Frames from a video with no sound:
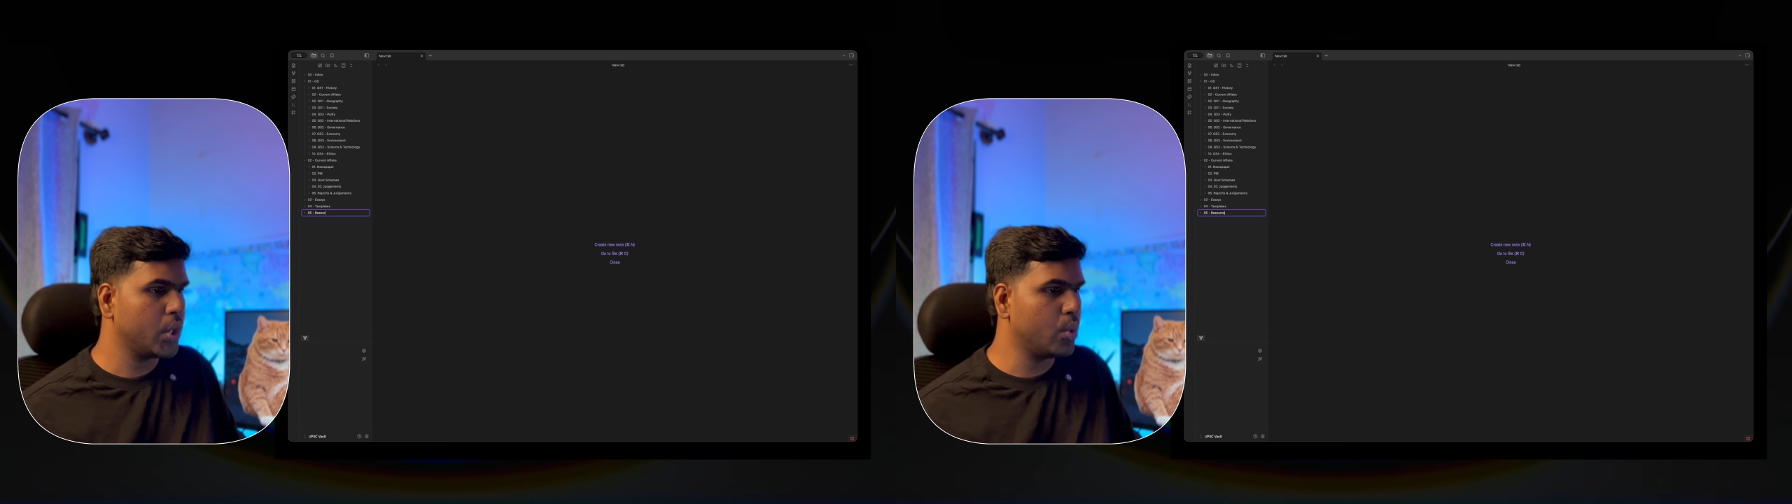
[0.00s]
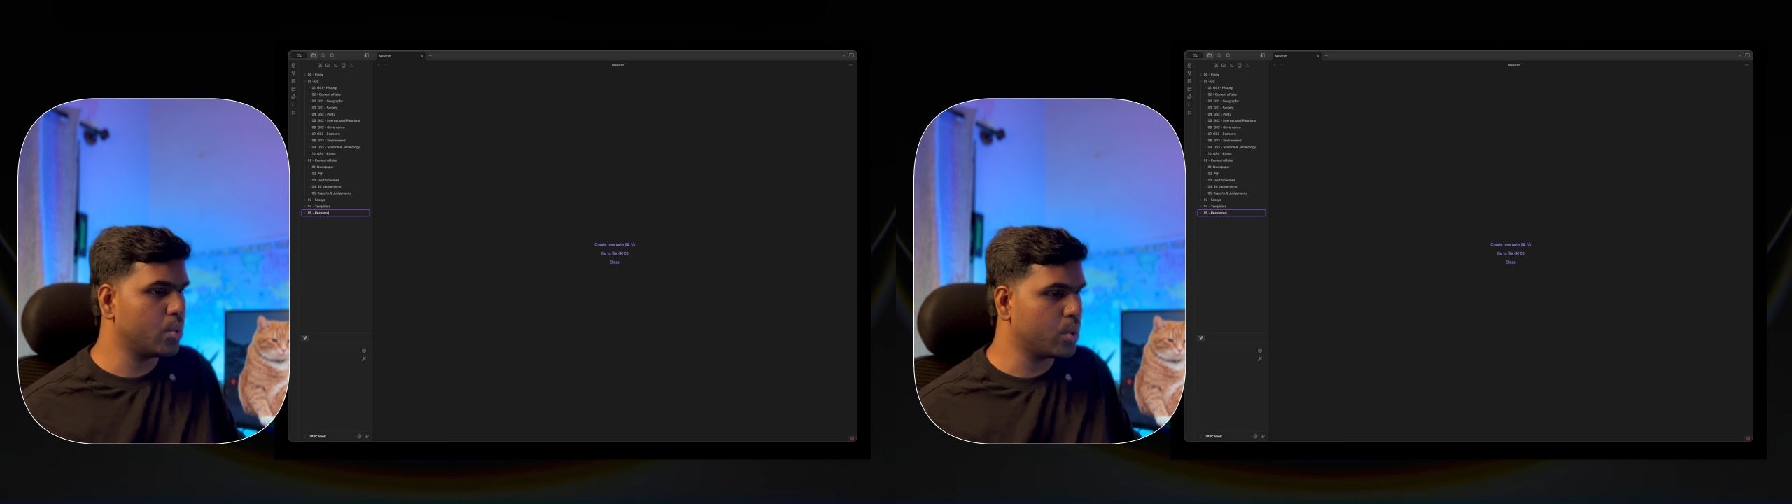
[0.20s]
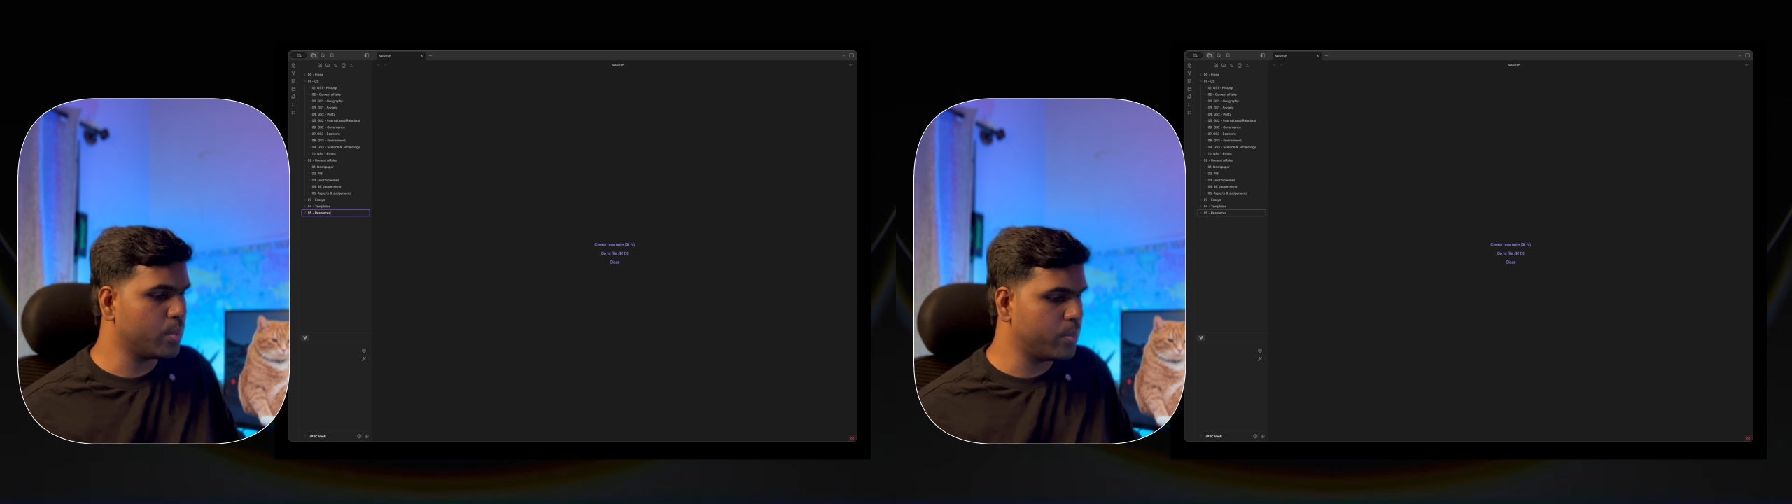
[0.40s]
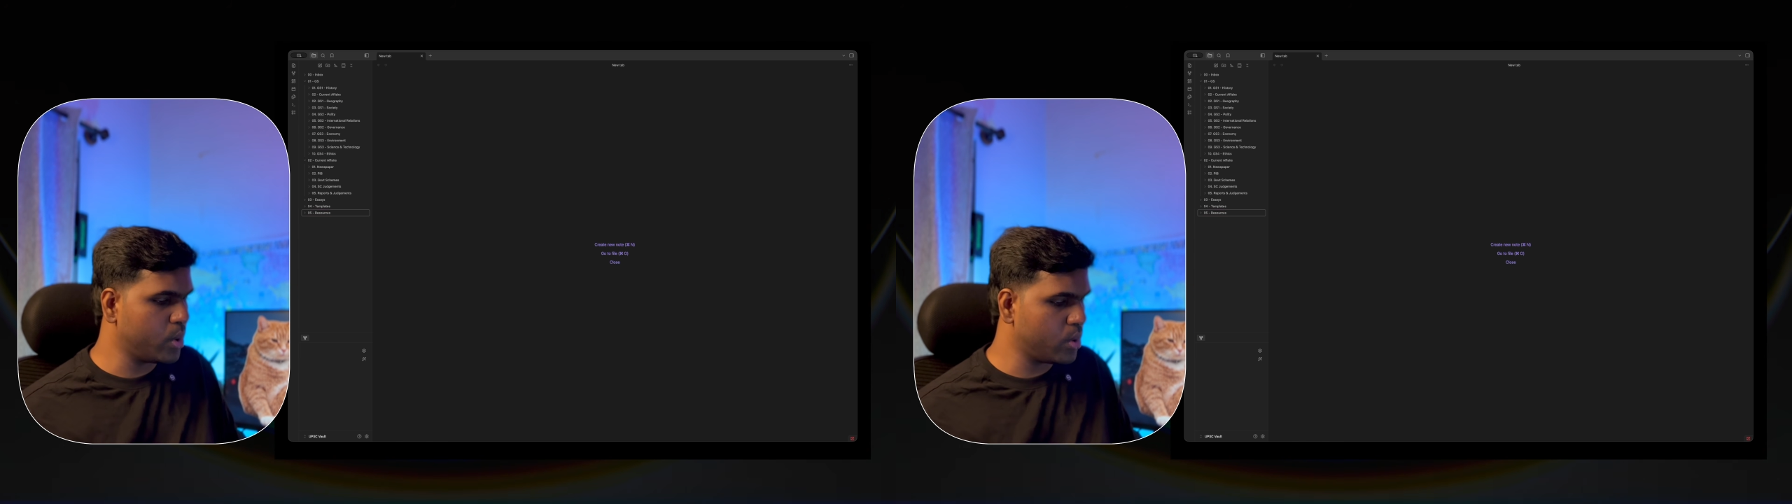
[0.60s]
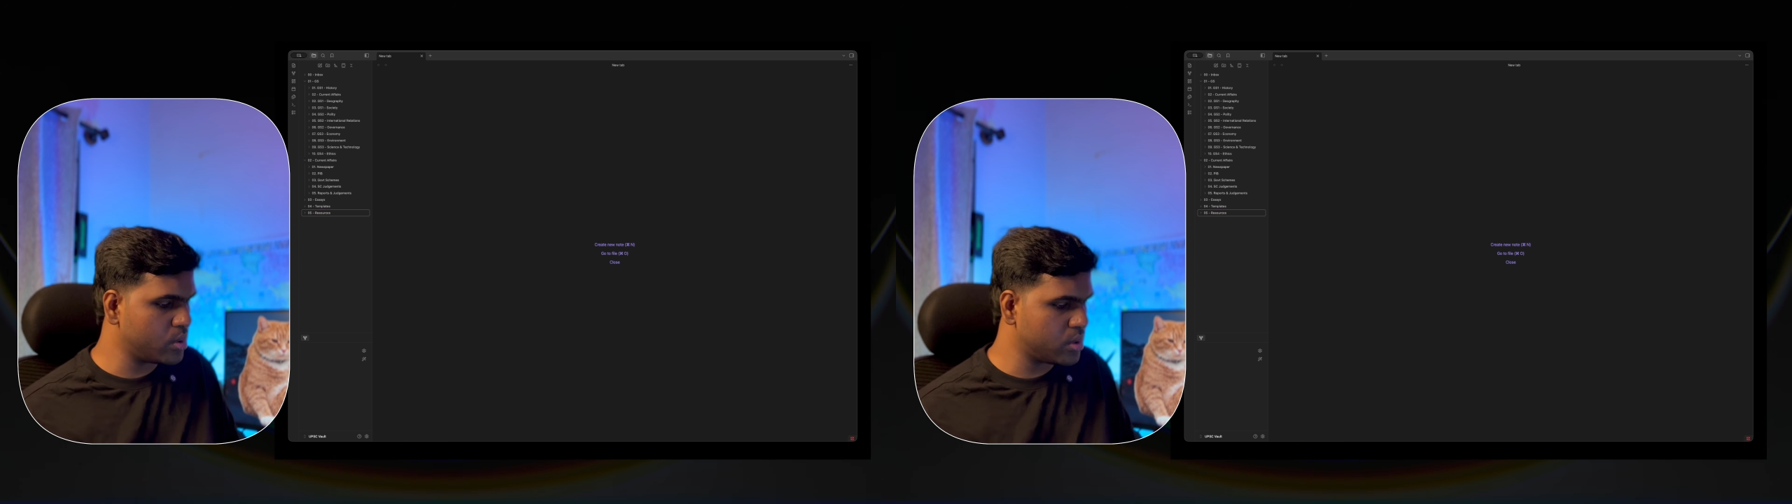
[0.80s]
YouTube
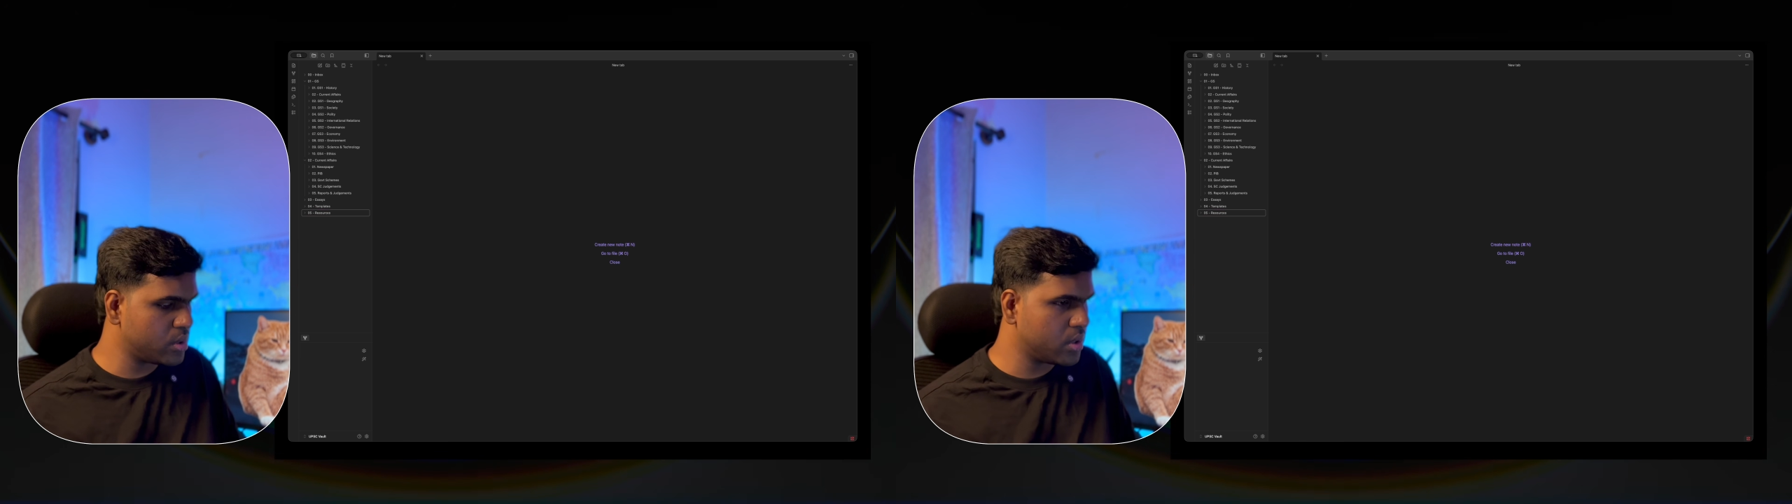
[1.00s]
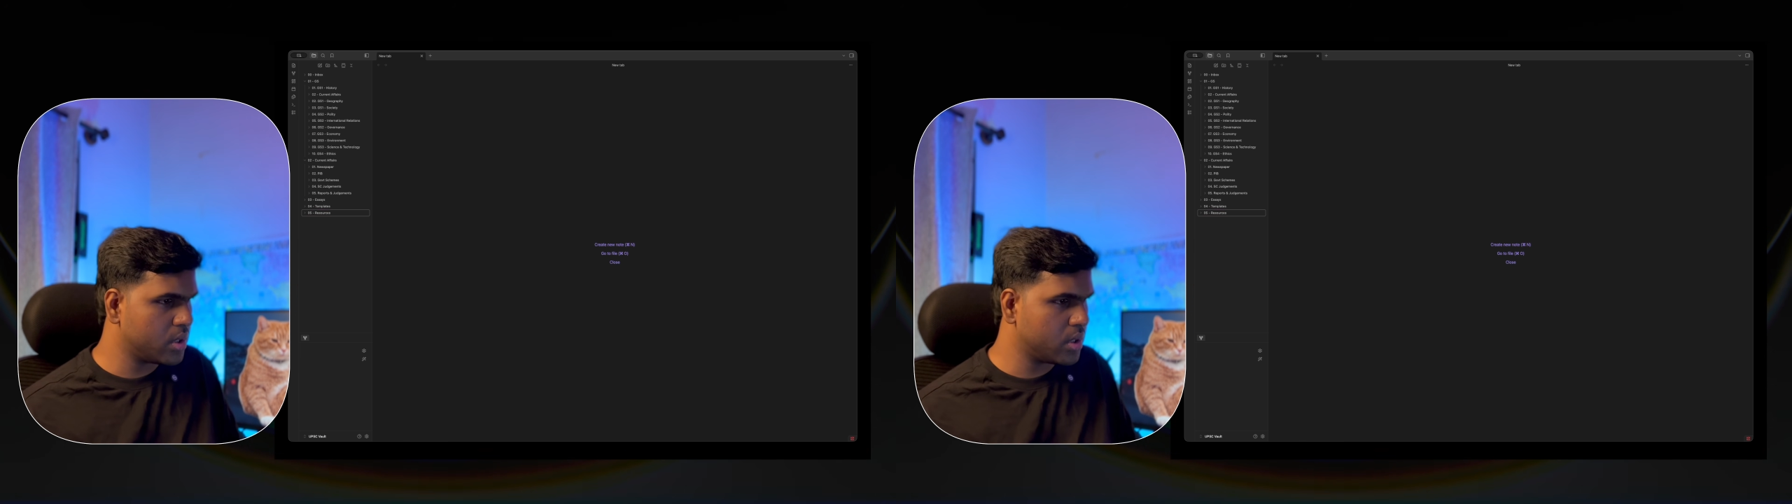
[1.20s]
notes,